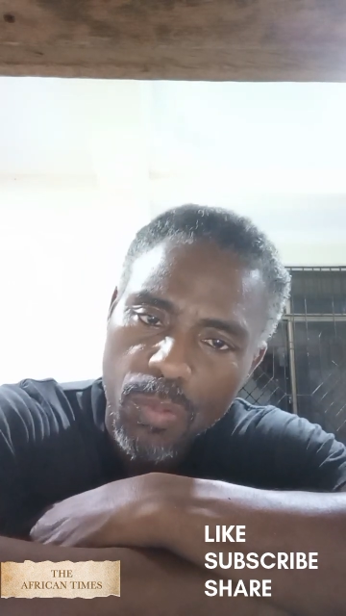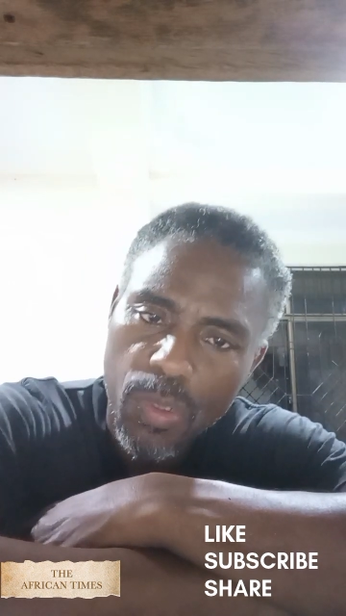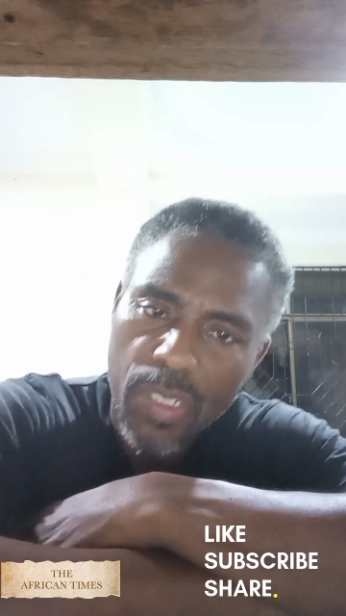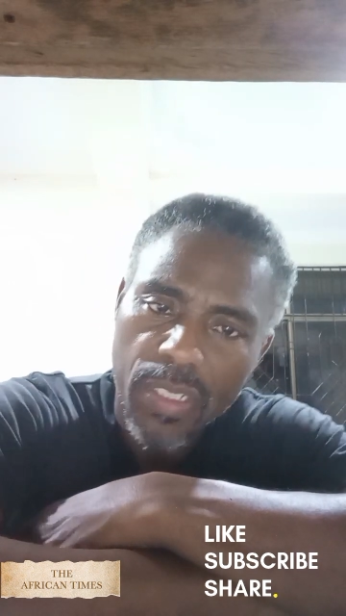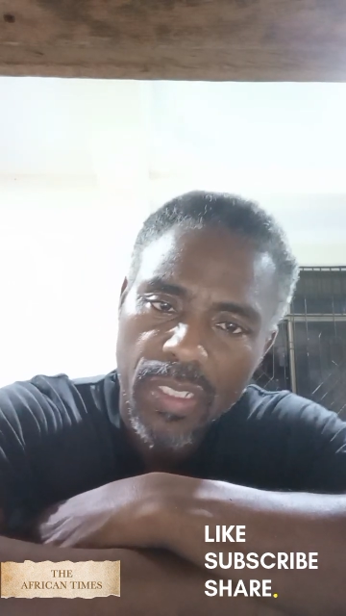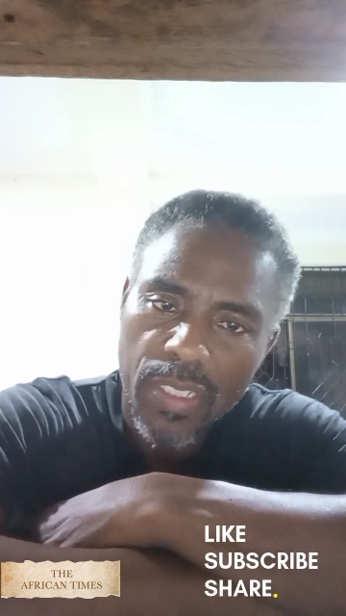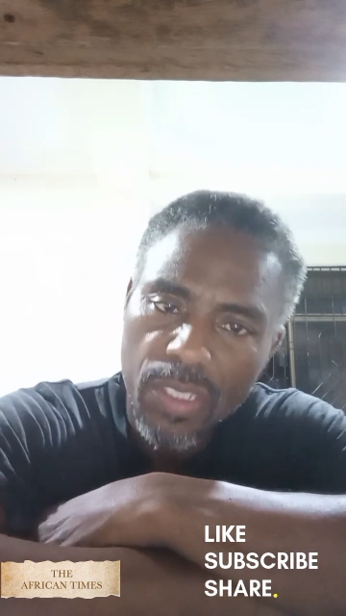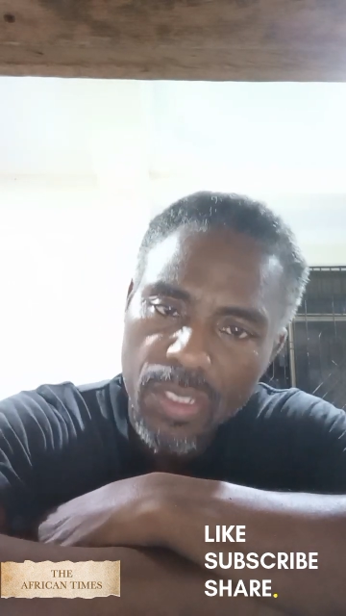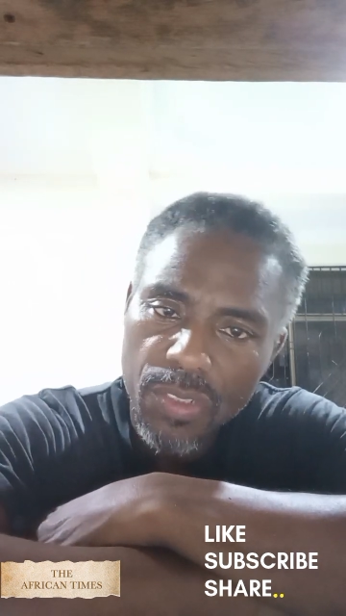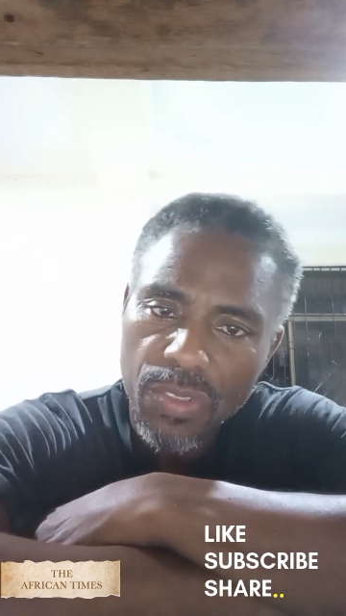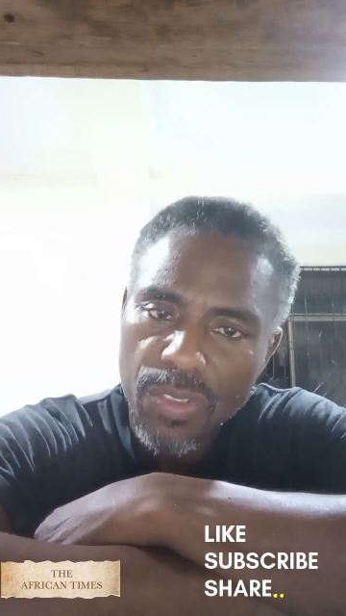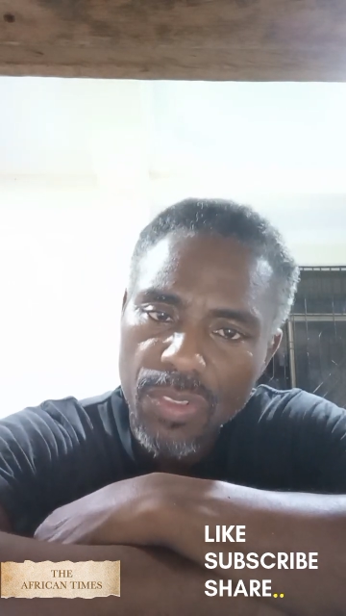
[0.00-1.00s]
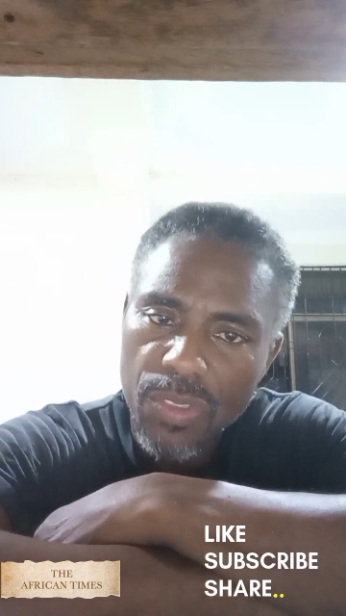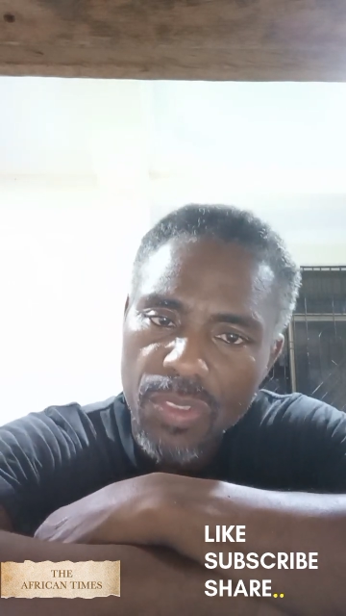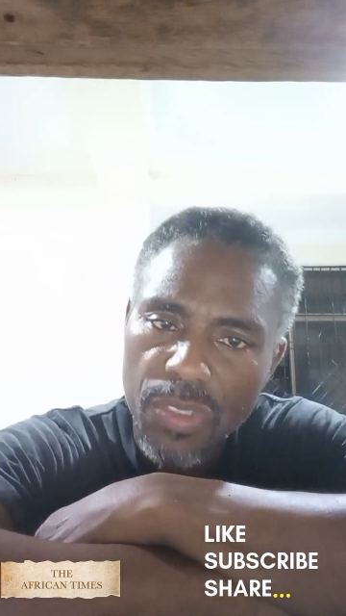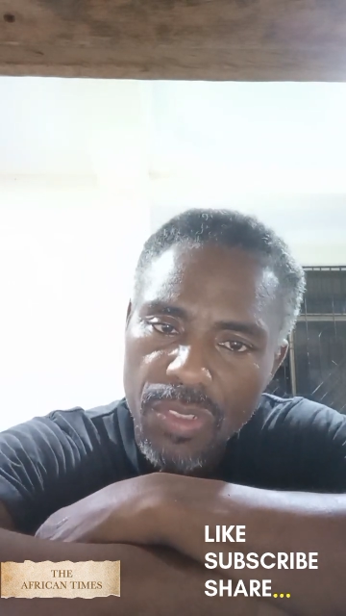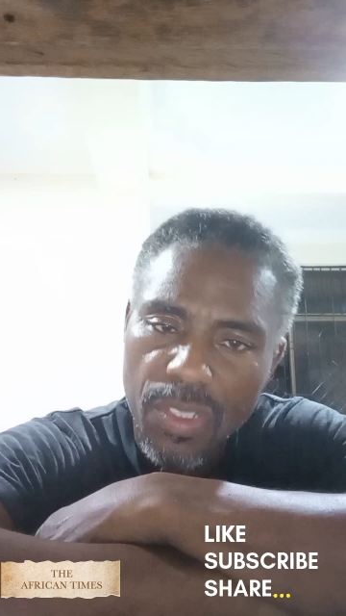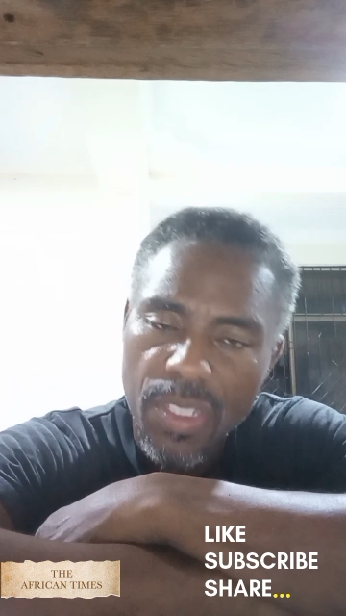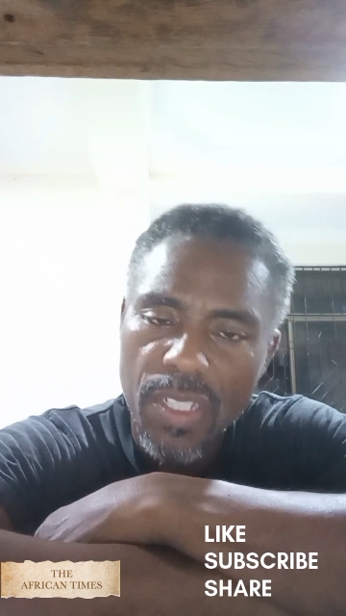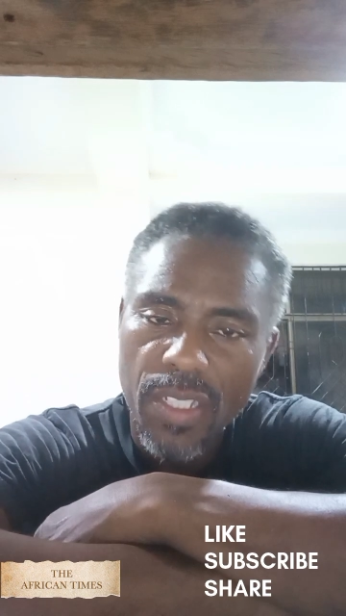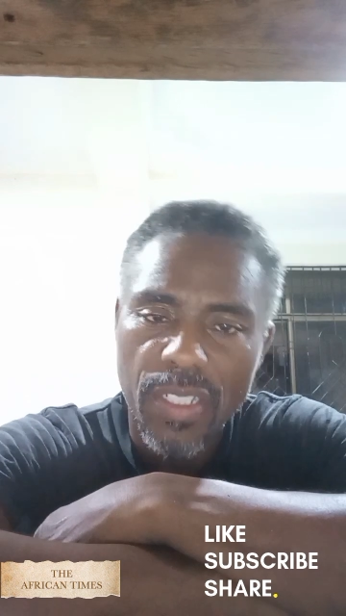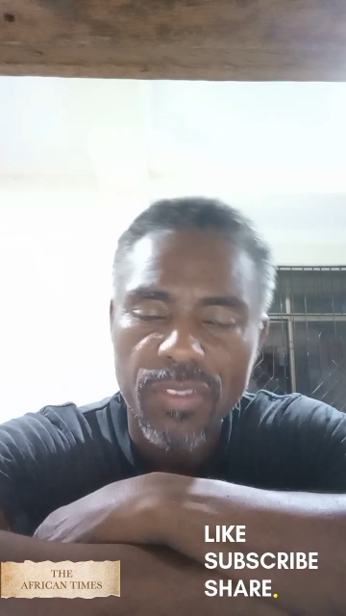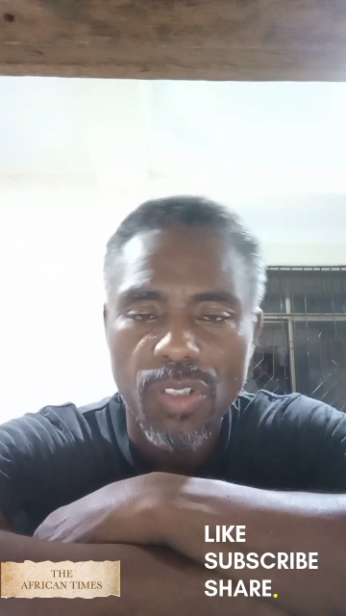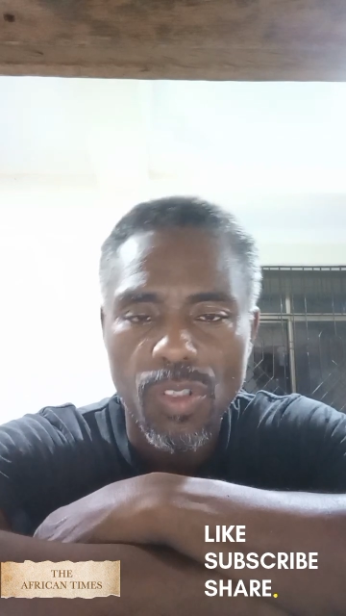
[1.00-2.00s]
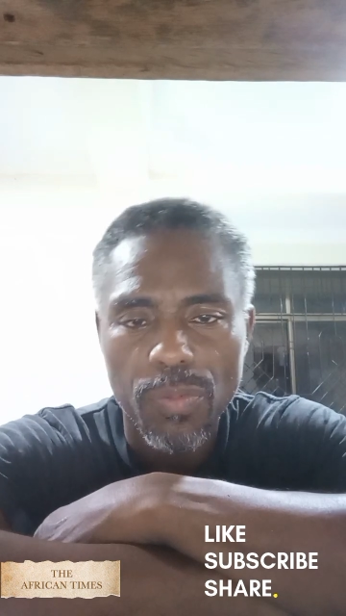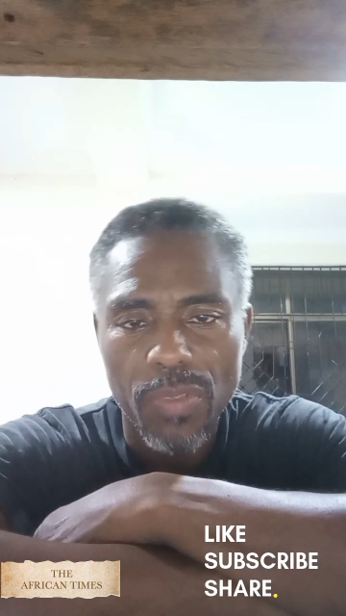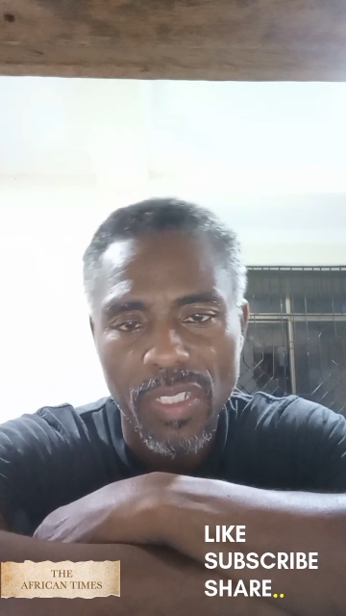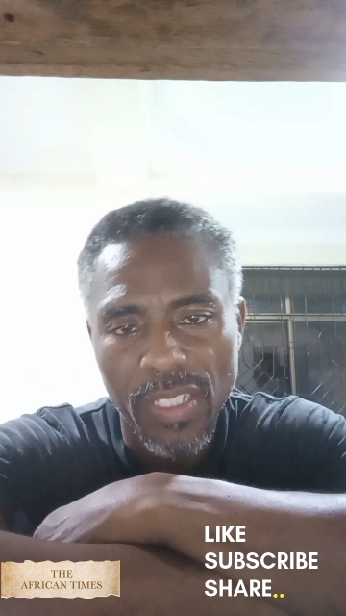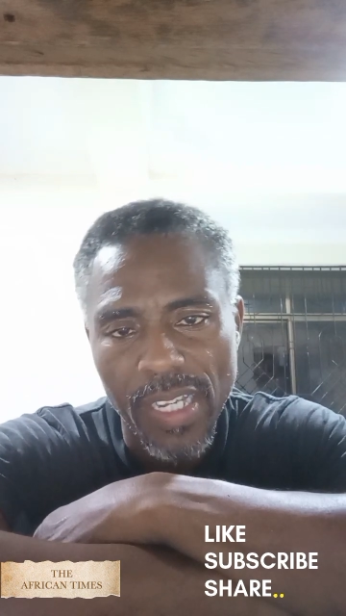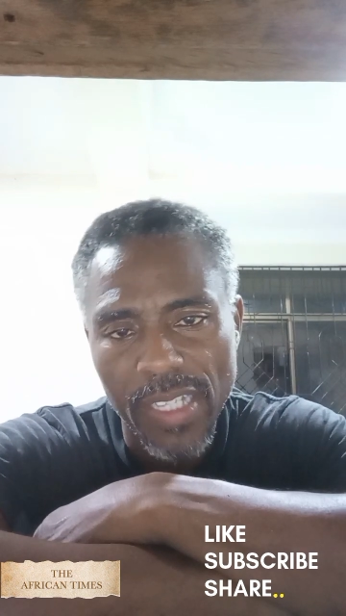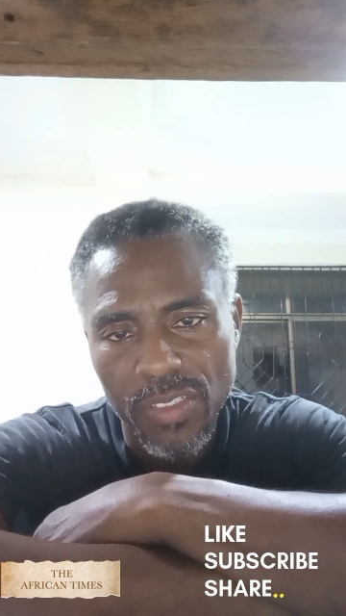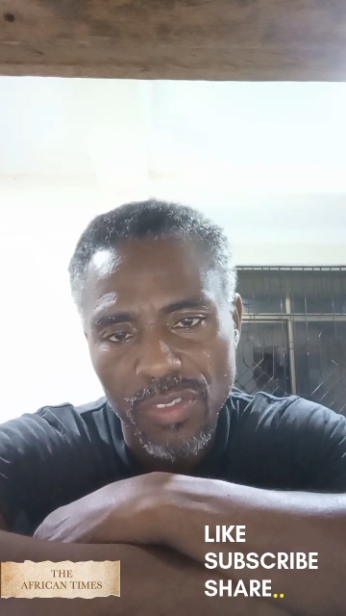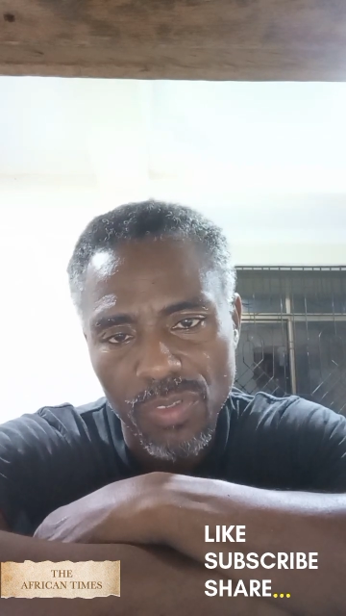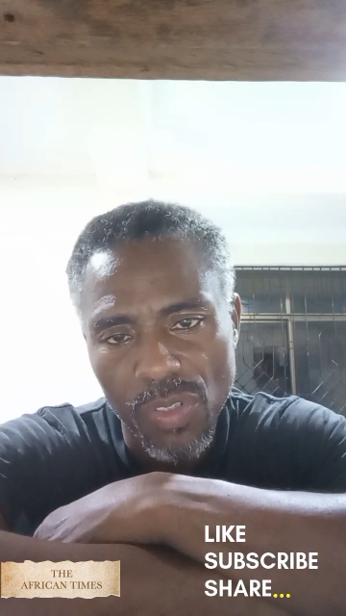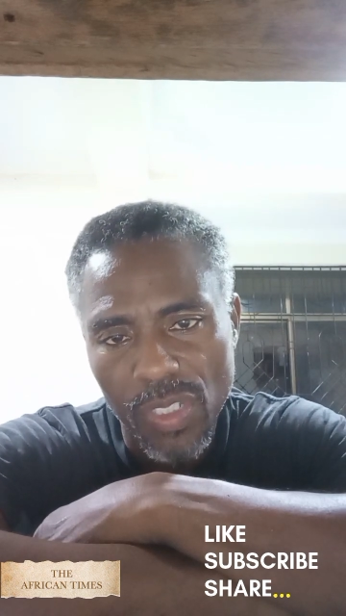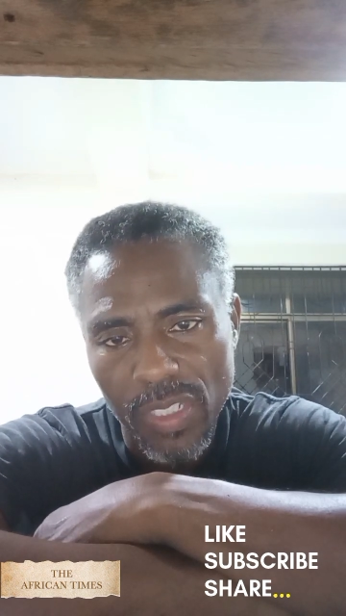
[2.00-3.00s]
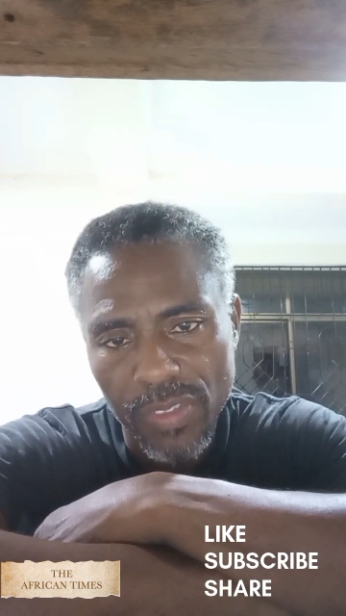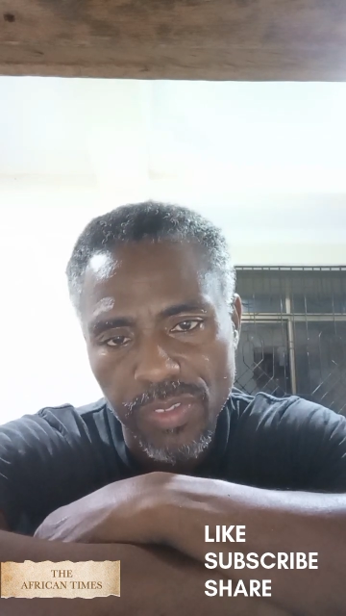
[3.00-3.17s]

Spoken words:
really good thing. Let's hope that it catches on.